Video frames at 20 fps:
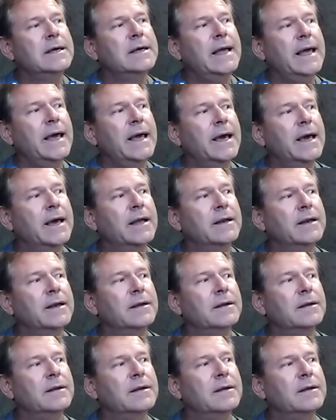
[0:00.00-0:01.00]
and
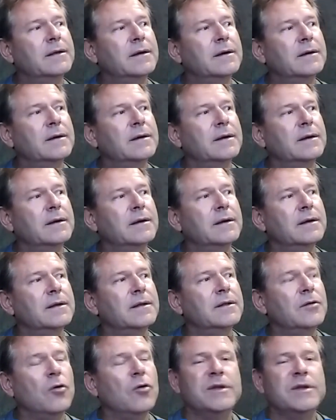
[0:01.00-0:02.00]

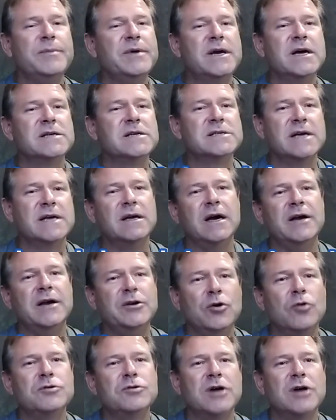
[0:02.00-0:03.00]
only because I, I
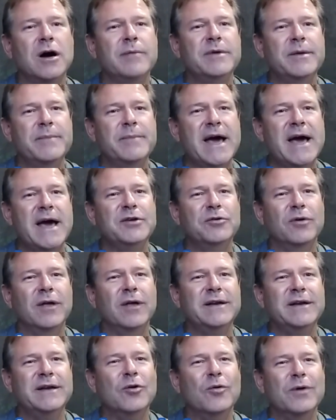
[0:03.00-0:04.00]
know Tommy Emmanuel,
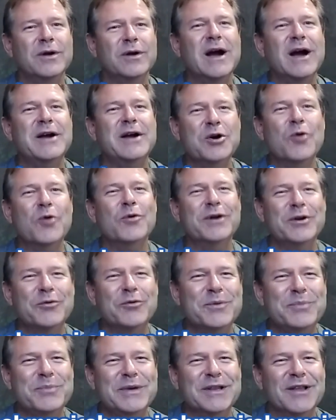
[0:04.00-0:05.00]
I know I know what it
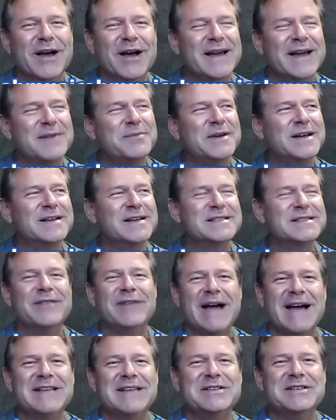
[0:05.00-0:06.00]
would be like because I've
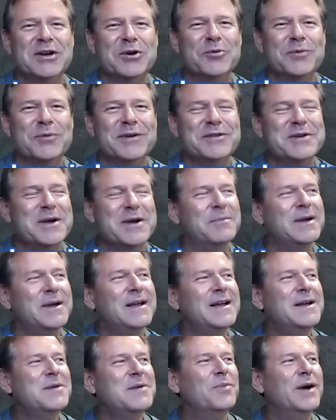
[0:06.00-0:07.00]
had dinner with him.
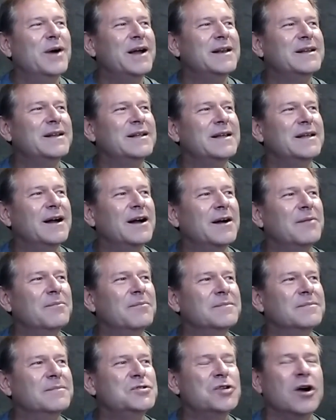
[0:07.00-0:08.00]
But
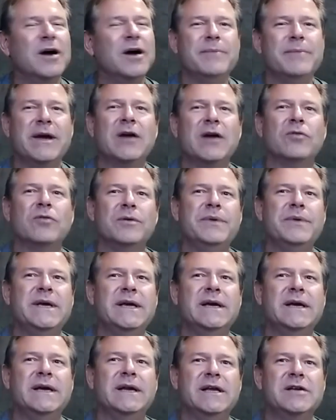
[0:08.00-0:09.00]
um, John Mayer would
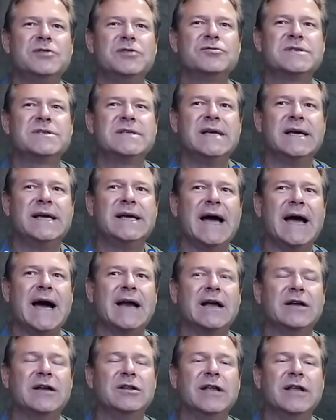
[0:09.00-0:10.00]
be an interesting
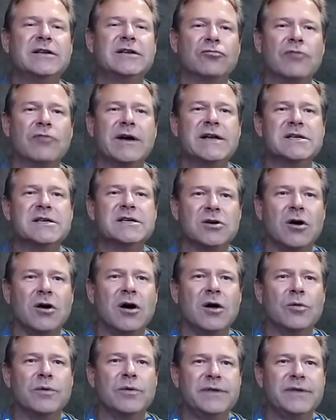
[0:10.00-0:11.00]
cat. I'd like to write a
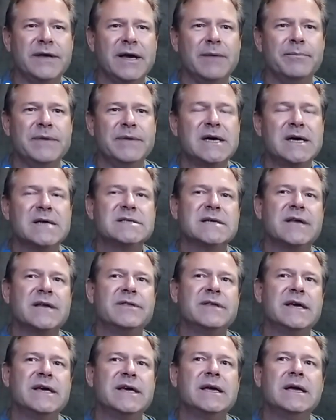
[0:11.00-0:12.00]
song with him because I
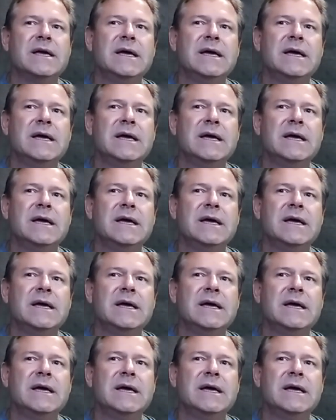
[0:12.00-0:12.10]
think